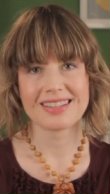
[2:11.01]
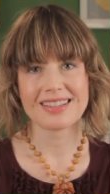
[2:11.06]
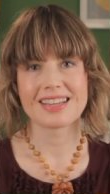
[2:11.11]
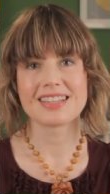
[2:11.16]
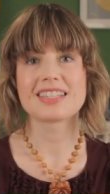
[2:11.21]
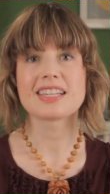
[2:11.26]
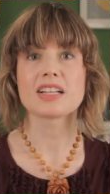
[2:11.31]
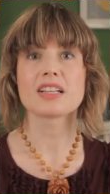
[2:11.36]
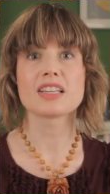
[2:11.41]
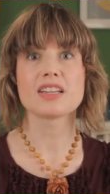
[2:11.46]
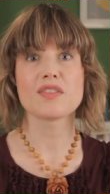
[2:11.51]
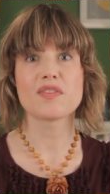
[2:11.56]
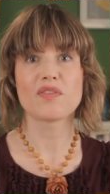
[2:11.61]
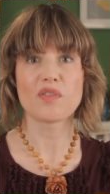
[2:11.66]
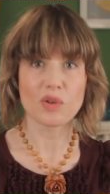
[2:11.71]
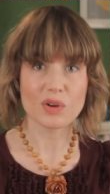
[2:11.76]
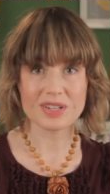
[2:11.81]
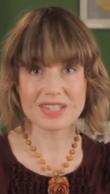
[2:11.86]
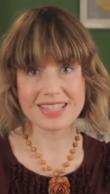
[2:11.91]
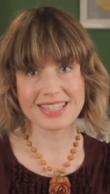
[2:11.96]
until you
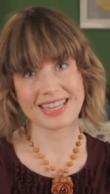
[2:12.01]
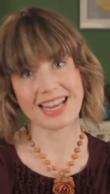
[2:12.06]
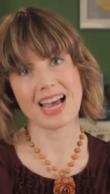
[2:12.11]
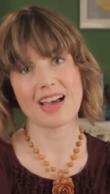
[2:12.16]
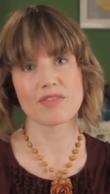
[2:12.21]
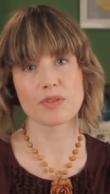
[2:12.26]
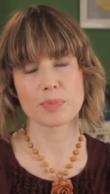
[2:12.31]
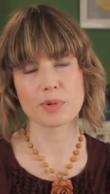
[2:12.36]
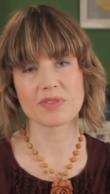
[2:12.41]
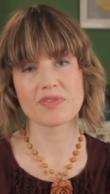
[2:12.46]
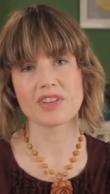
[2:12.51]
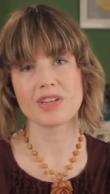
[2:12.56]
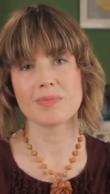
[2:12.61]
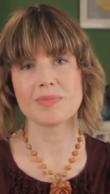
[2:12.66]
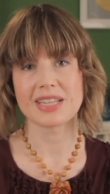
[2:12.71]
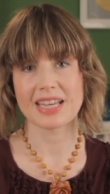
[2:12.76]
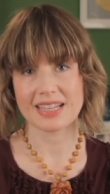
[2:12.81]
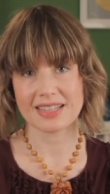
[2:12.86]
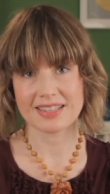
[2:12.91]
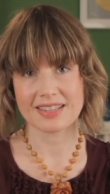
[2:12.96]
force it to have a perfume
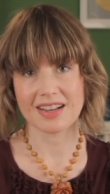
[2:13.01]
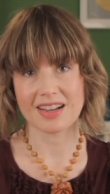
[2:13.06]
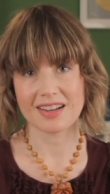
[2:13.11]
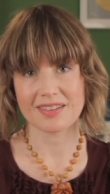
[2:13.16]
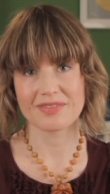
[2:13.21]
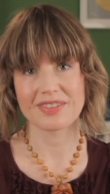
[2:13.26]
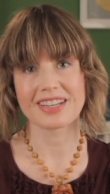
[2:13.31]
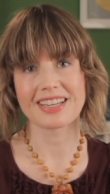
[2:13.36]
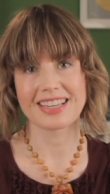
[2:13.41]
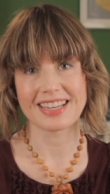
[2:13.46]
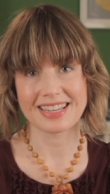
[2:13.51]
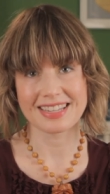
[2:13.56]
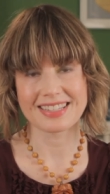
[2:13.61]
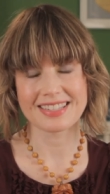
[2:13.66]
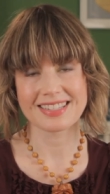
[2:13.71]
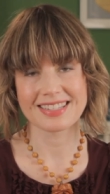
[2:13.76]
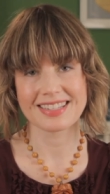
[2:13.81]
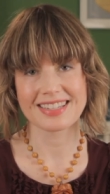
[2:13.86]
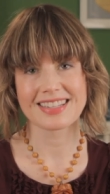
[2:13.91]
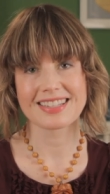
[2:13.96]
dance off
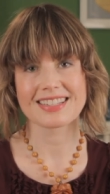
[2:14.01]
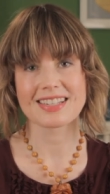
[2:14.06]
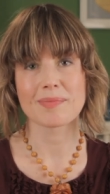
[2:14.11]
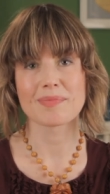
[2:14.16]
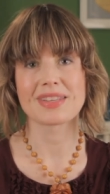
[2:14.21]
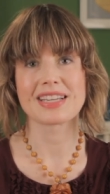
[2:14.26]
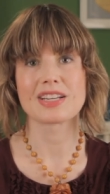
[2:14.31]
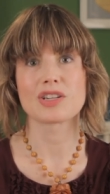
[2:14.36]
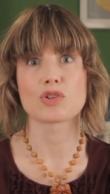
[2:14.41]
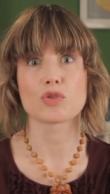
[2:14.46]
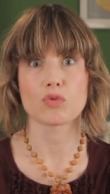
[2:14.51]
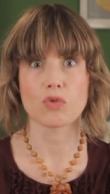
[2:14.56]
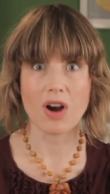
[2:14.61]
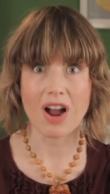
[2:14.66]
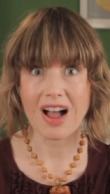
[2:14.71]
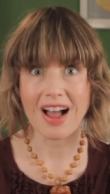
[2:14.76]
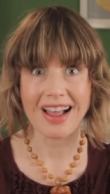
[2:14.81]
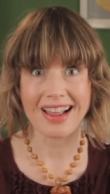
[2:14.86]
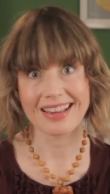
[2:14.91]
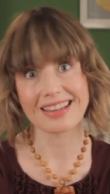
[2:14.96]
against something
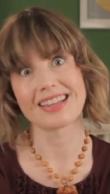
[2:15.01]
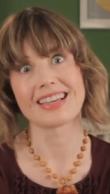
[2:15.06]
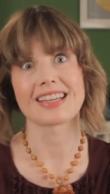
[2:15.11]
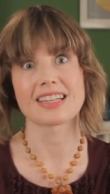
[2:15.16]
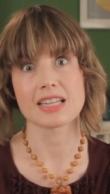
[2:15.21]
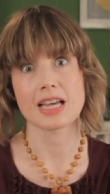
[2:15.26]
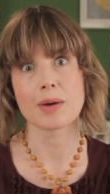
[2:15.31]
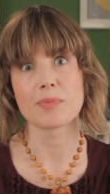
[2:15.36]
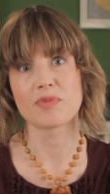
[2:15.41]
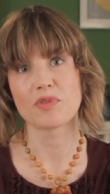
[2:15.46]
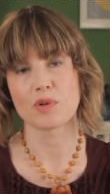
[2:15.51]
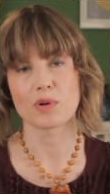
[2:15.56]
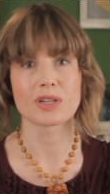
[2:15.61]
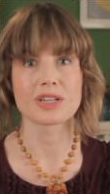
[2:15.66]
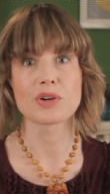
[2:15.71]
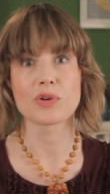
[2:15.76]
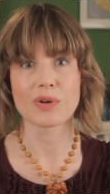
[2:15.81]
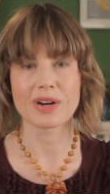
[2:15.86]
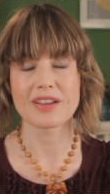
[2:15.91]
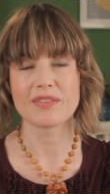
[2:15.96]
dry like Tom
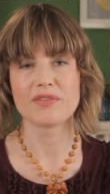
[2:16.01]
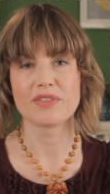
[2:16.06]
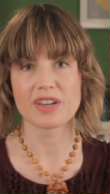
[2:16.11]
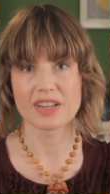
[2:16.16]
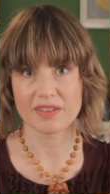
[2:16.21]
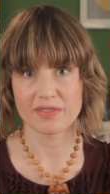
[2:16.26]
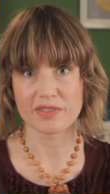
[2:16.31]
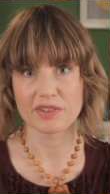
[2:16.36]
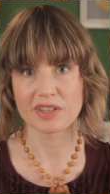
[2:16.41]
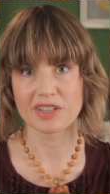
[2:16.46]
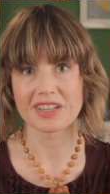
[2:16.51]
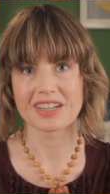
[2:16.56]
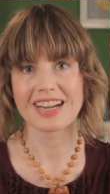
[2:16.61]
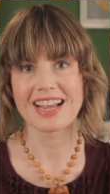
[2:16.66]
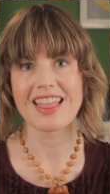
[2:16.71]
Ford Grey Vetiver.